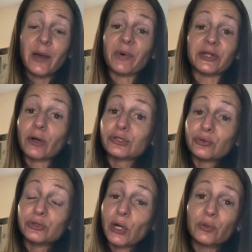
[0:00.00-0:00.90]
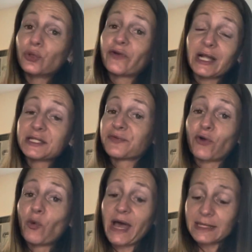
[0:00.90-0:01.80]
But those who don't, you've got to
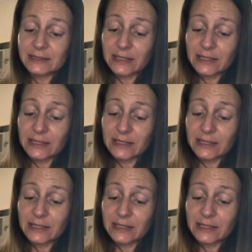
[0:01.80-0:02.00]
roll past